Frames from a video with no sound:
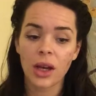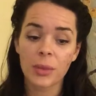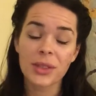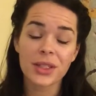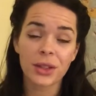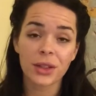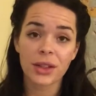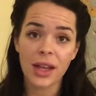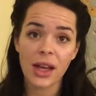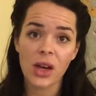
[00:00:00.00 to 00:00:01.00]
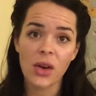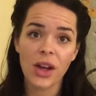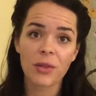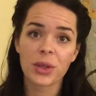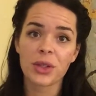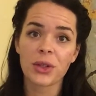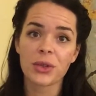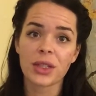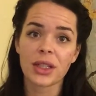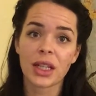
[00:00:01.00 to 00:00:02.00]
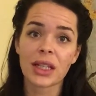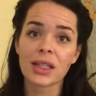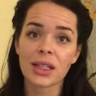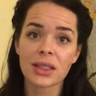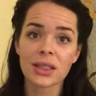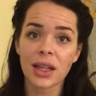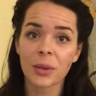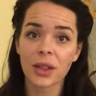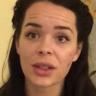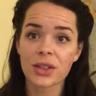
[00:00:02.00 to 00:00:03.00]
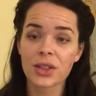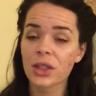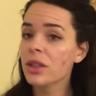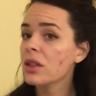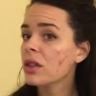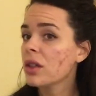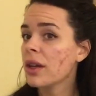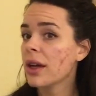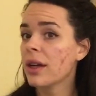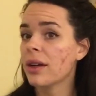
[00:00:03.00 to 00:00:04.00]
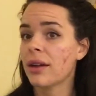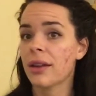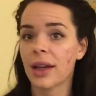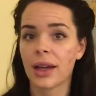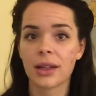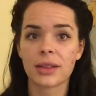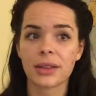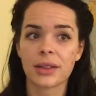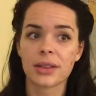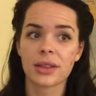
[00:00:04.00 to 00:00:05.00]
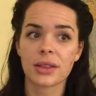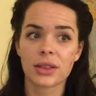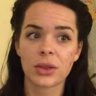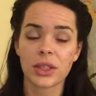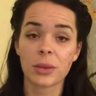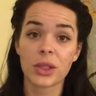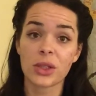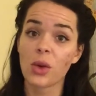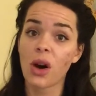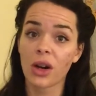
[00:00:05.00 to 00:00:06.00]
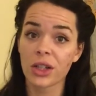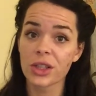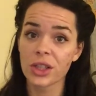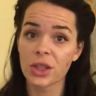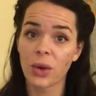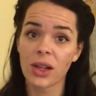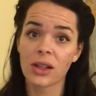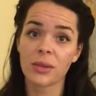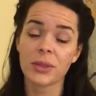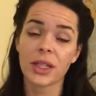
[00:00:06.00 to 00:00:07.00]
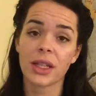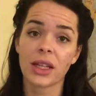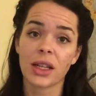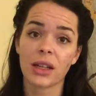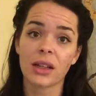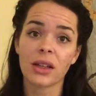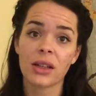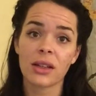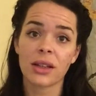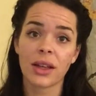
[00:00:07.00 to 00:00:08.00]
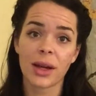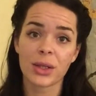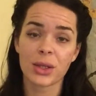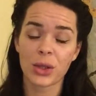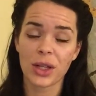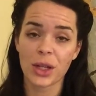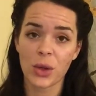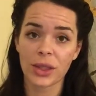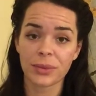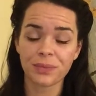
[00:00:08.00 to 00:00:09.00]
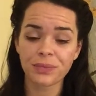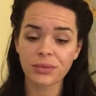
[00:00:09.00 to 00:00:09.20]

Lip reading: Up until now, I've been using an enzyme cleanser, and that is going to be too harsh while I'm taking the Isotretinoin.